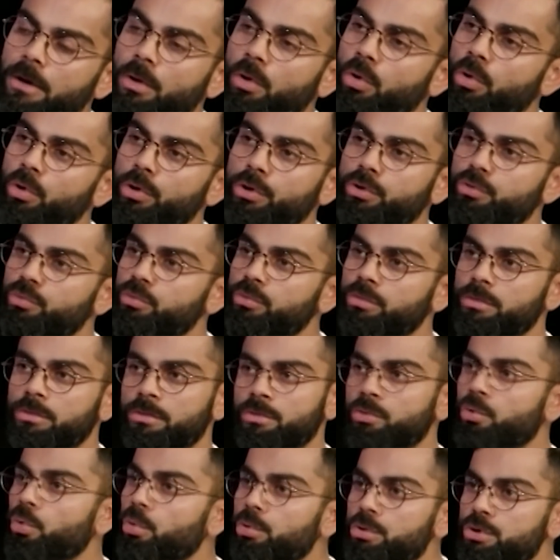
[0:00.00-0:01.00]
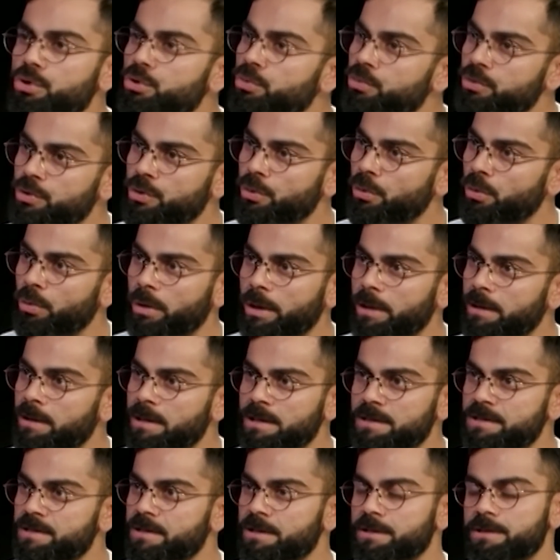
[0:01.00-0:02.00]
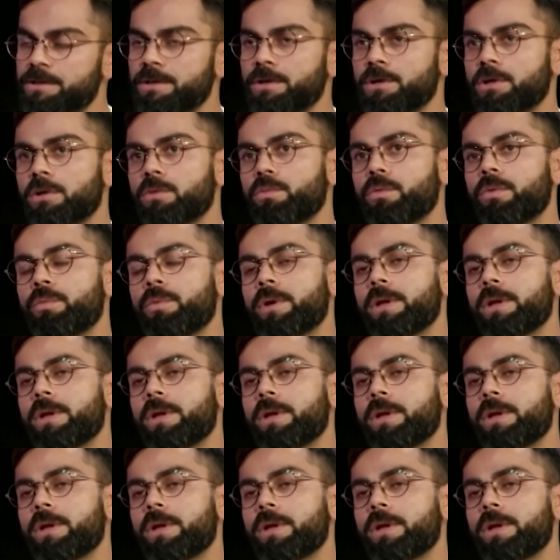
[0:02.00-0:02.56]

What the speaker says: or you don't choose to look at things in a certain way.